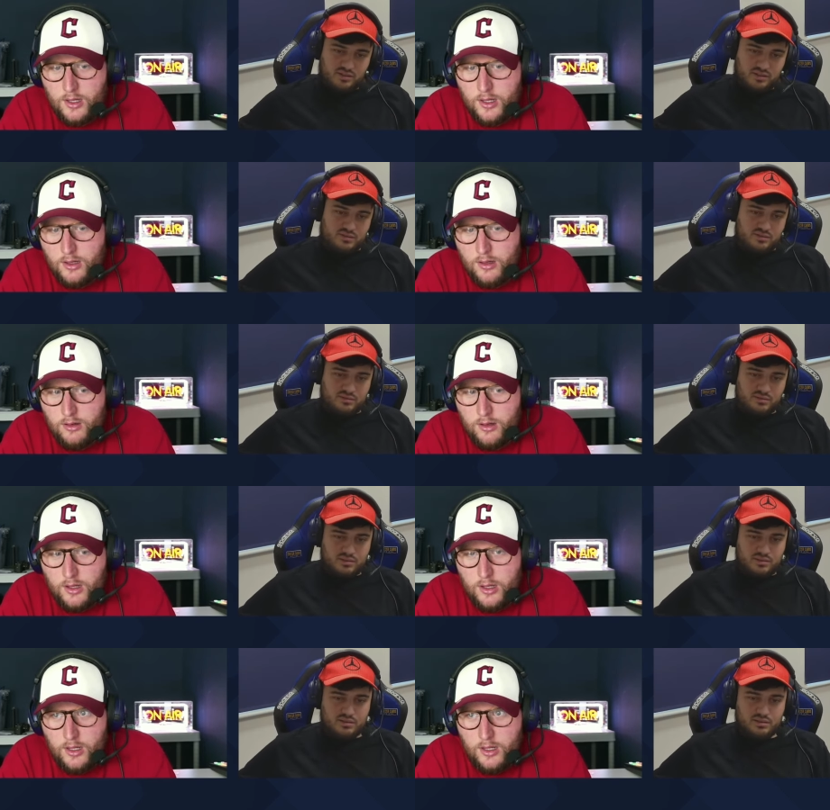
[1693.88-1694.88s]
Speaker 1: the idea?
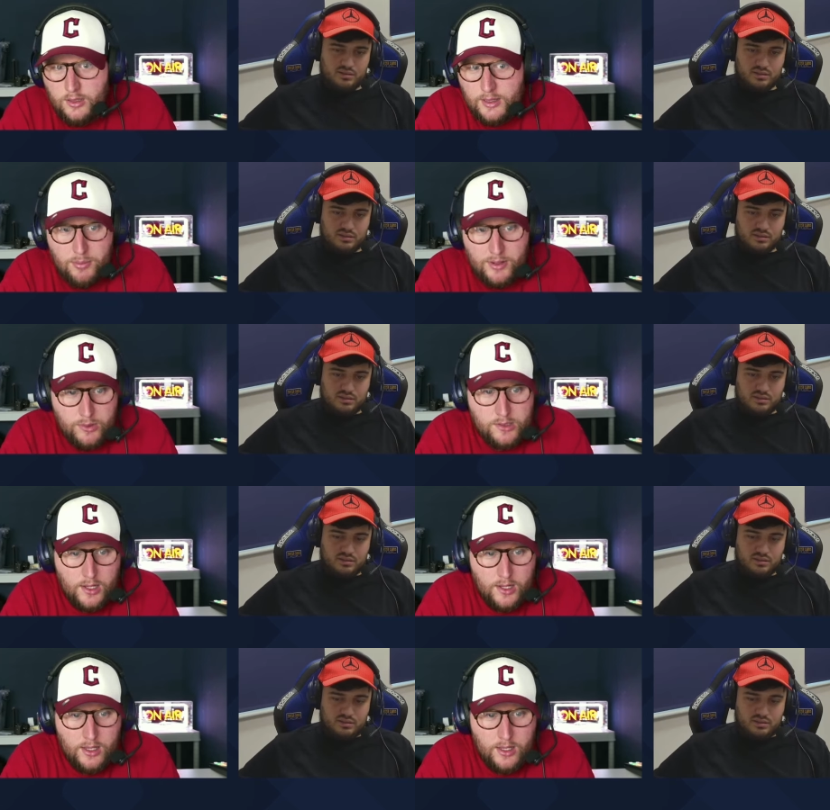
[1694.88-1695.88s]
Napoli will
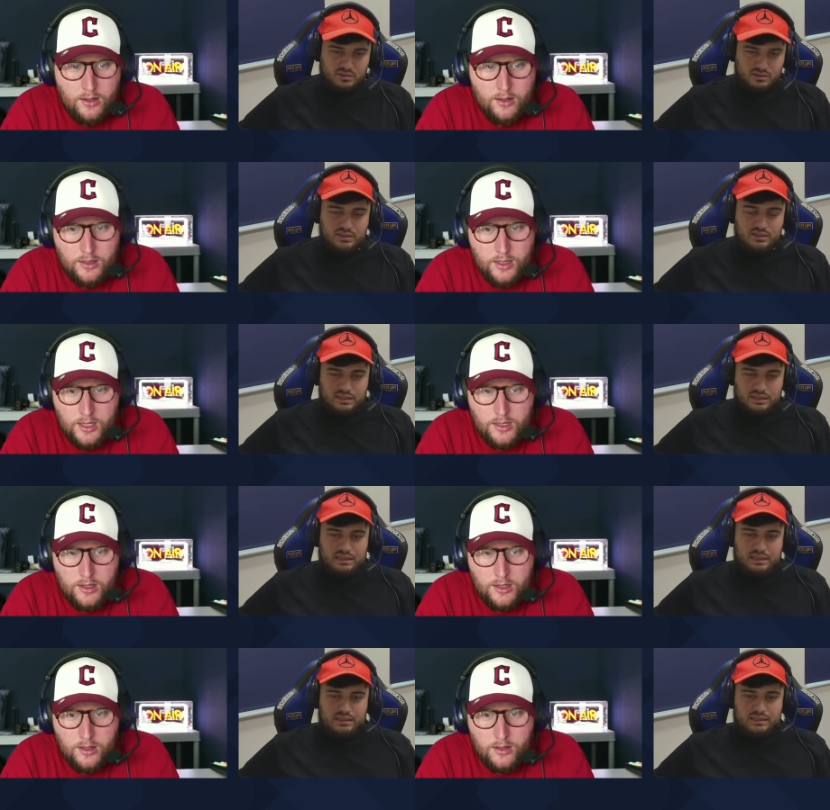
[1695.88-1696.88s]
sell. Yeah. Yeah. Yeah. Yeah.
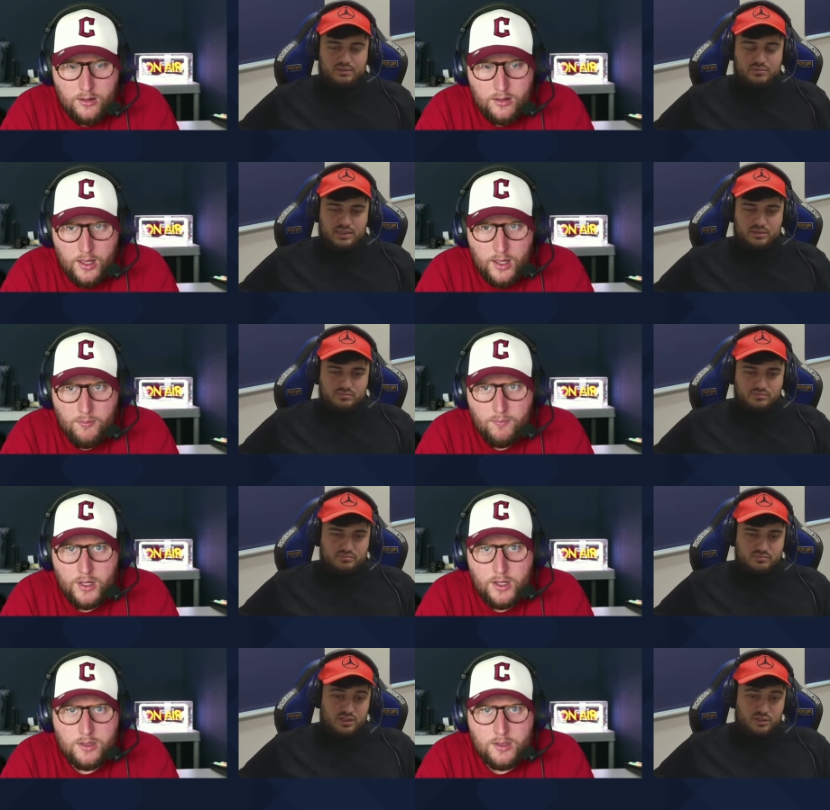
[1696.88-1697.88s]
Yeah um,
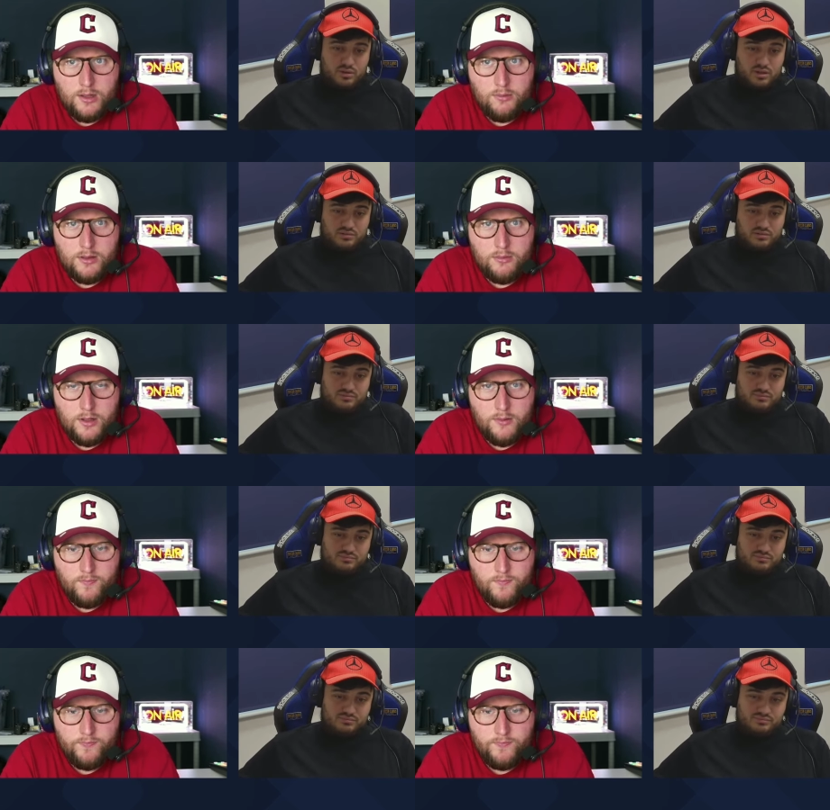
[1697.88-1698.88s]
because I think Luke, with, with,
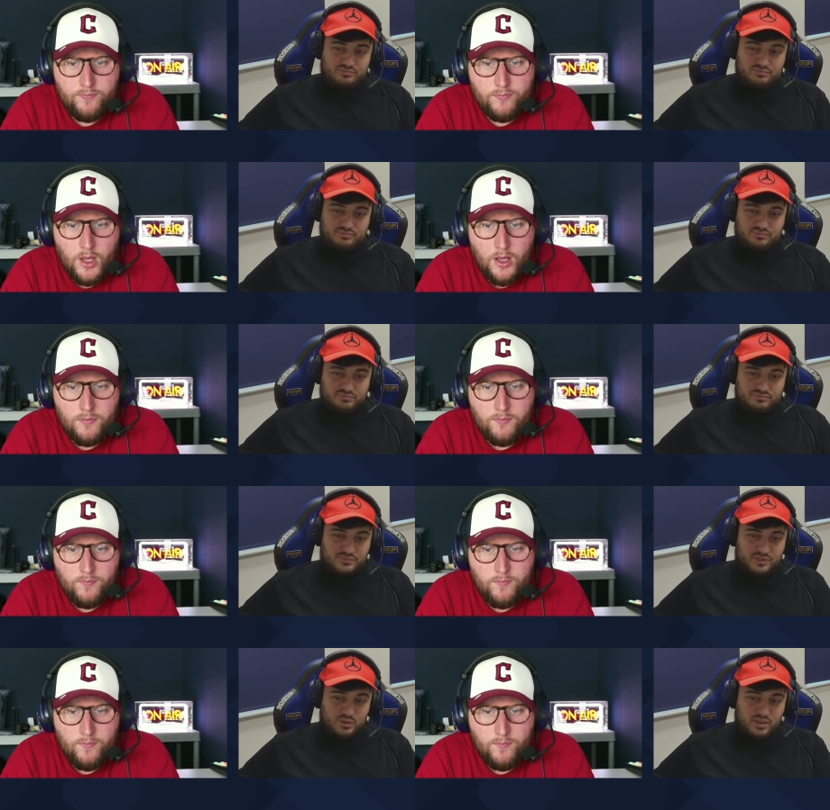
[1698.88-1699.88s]
huh?
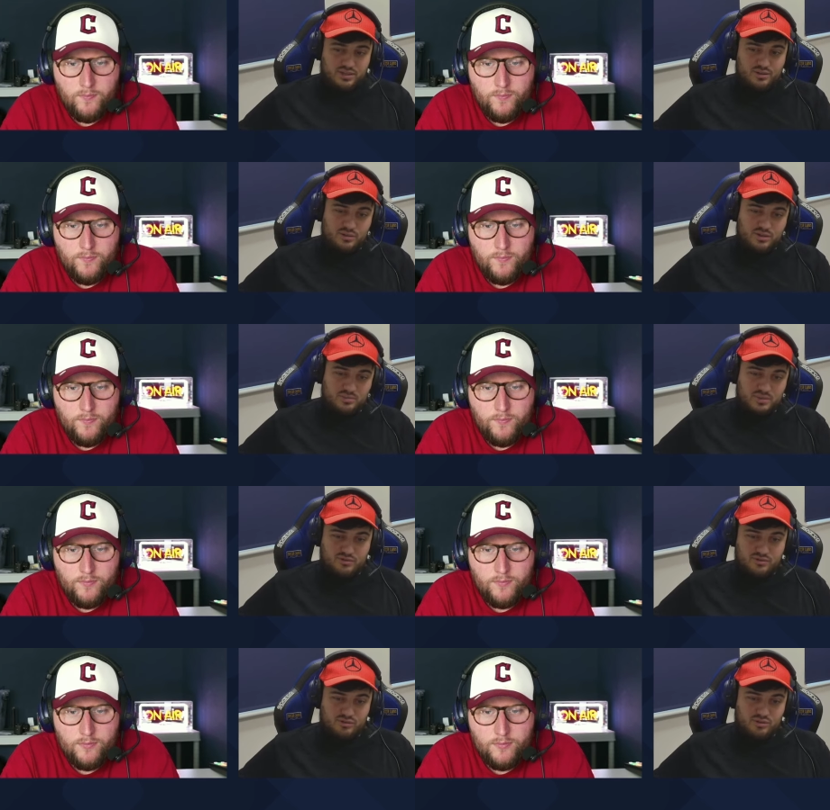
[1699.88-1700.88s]
Speaker 2: Lukaku,
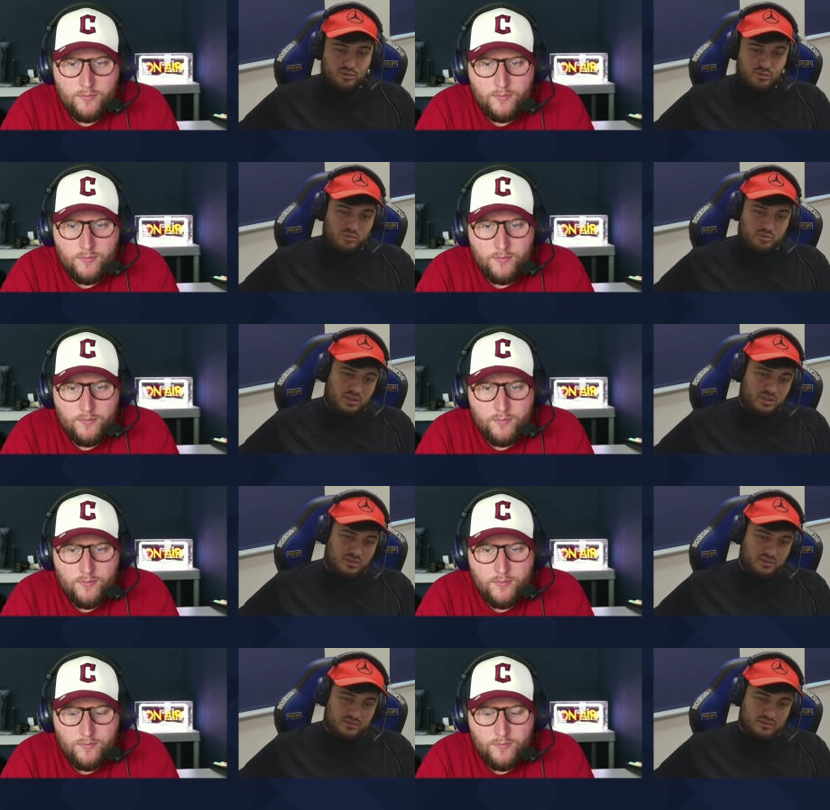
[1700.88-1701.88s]
Osimhen front two would
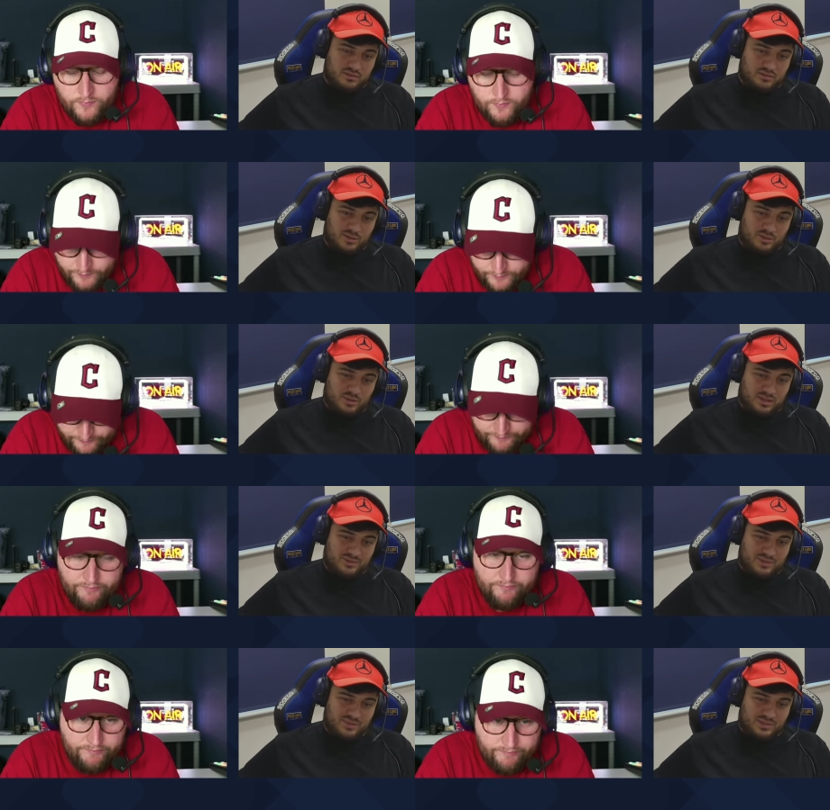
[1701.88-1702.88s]
be you know
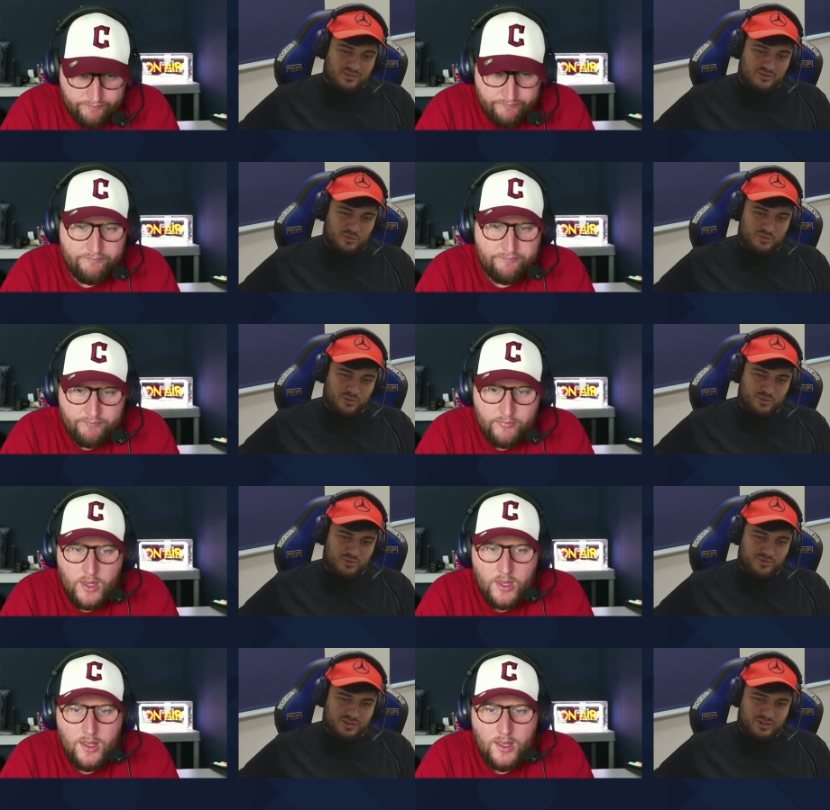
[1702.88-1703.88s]
give give us a little four four
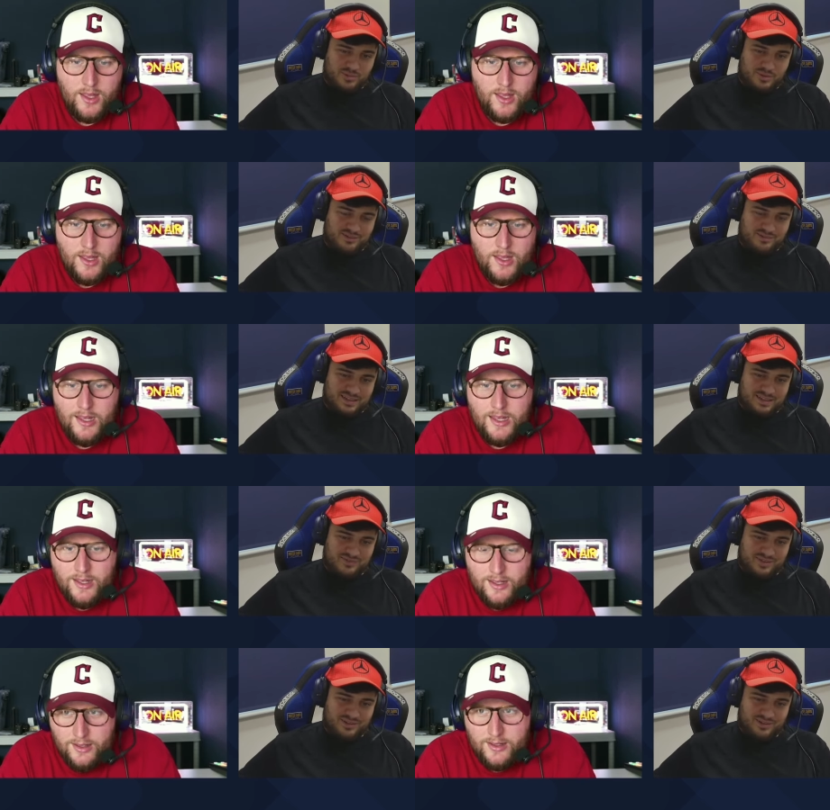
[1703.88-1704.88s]
two vibe with, with
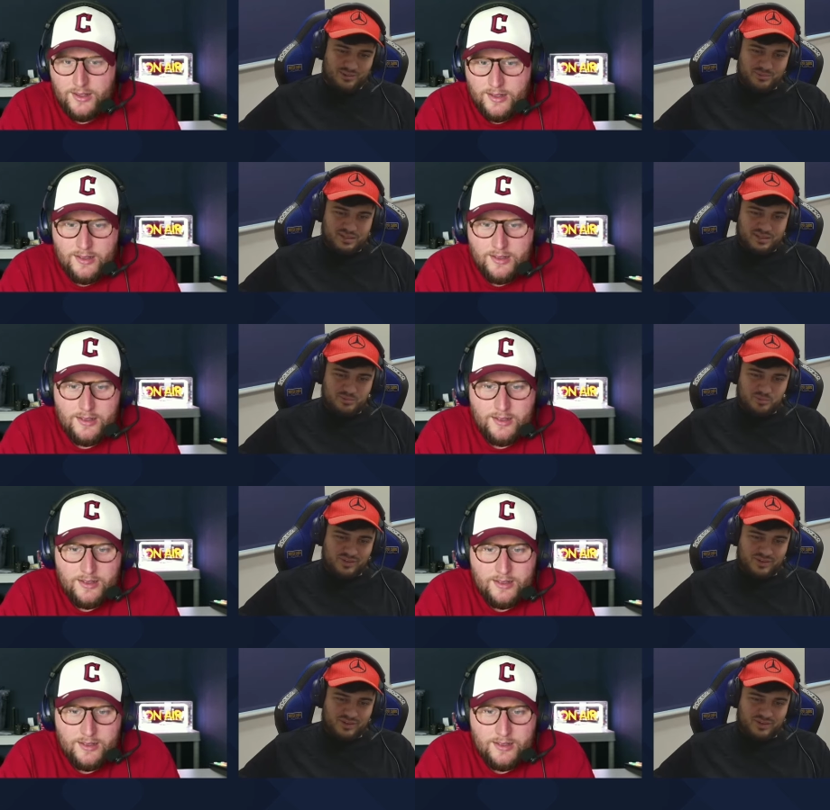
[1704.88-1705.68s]
Kvara on the wing. It would be